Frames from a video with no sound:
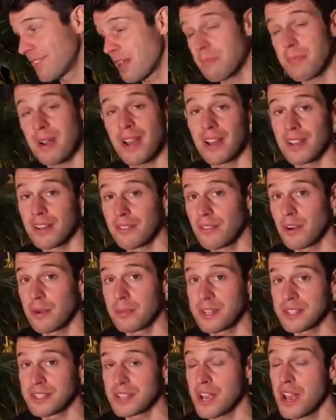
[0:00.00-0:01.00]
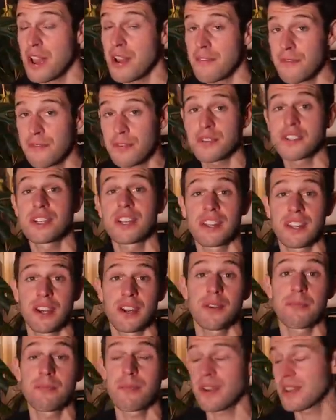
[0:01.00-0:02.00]
a pile of rubbish. Fortunately
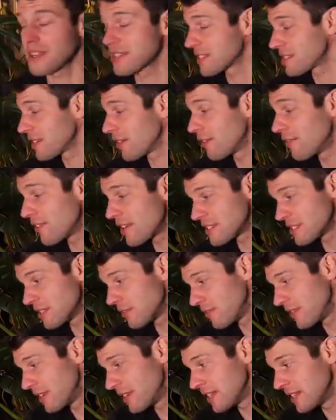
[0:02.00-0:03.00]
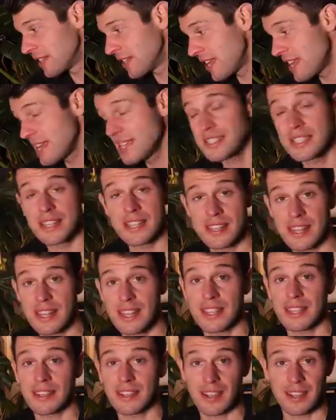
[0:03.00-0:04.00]
though, bikes are a relatively easy
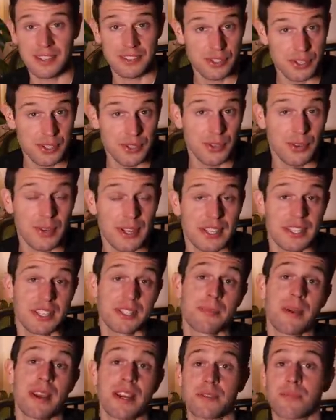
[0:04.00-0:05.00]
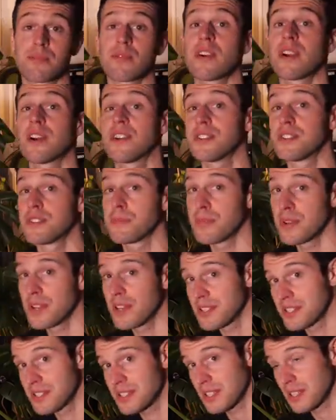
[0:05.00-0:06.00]
thing to inspect prior to
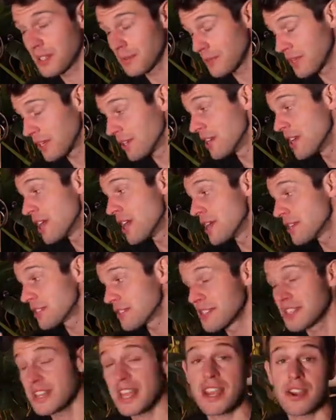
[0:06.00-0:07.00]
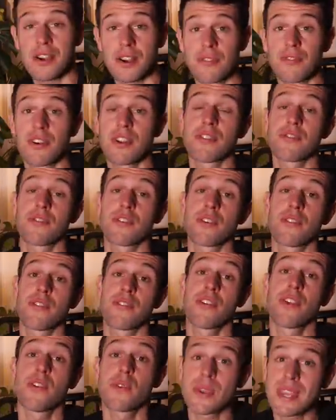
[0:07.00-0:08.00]
purchasing them though. So today I'm gonna to run through a
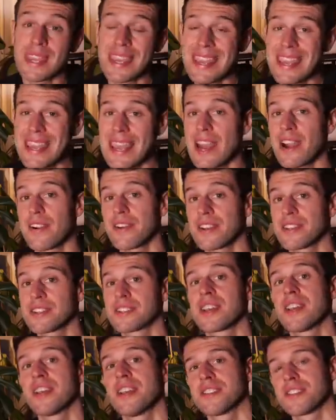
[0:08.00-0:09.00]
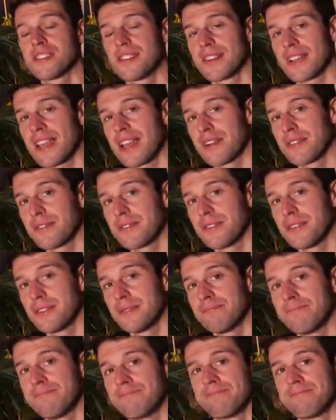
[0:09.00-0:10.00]
few key areas to look out for.